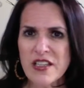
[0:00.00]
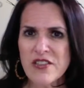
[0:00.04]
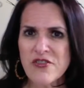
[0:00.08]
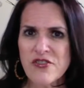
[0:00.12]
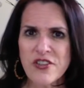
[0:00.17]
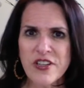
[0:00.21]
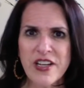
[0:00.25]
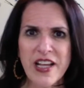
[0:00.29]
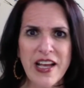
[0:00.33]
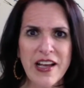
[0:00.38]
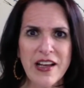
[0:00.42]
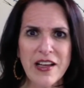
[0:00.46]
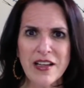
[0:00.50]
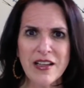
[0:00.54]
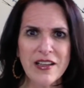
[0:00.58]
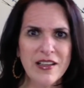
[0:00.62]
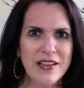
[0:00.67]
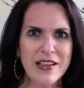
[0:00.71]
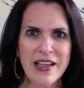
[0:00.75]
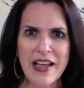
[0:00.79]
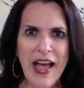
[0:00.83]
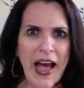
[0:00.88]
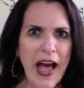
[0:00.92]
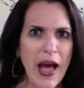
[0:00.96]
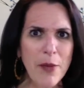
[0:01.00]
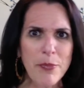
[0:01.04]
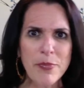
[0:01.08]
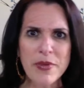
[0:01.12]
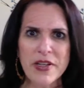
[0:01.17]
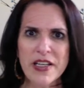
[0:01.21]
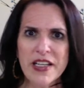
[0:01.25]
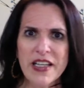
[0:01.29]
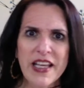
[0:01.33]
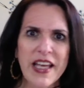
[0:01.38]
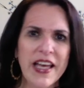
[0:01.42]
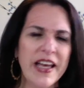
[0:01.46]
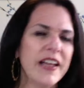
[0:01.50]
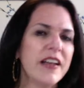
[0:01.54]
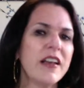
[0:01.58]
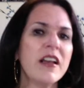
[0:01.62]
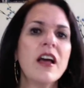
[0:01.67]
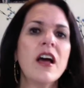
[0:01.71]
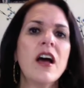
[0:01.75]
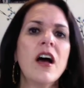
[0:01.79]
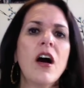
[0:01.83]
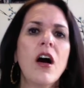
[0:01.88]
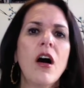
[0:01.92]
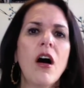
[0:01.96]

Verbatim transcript: things are going to eh, happen again.